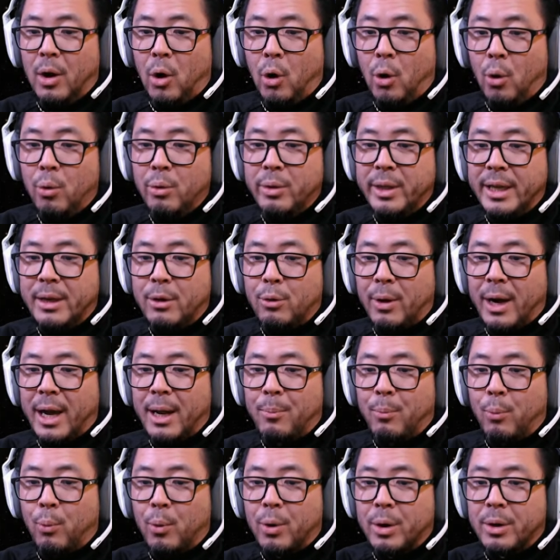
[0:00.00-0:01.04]
Holy
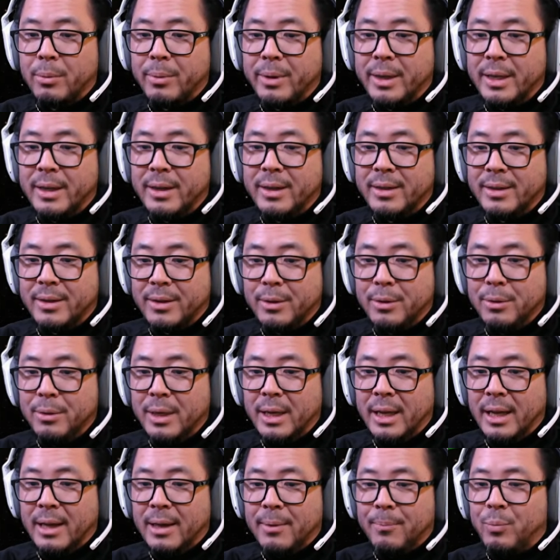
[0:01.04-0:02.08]
crap, what are we gonna do?
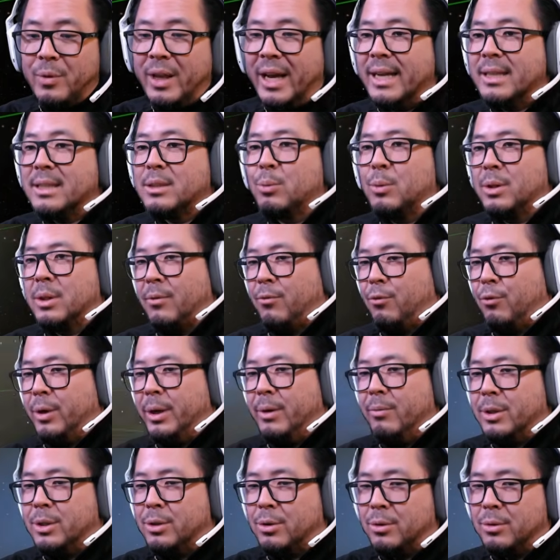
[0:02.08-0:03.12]
That's what the free
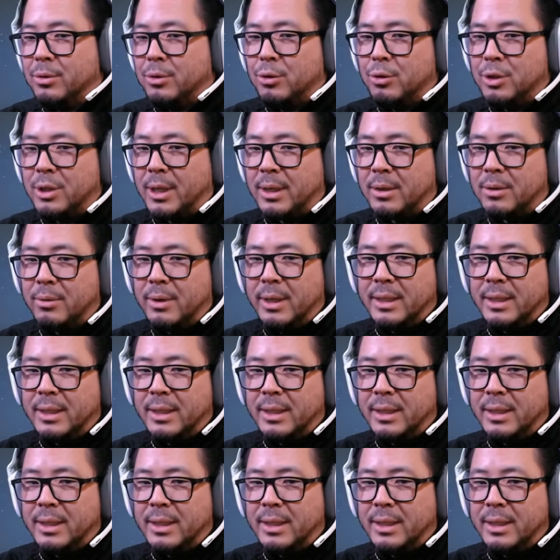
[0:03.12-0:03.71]
return trajectory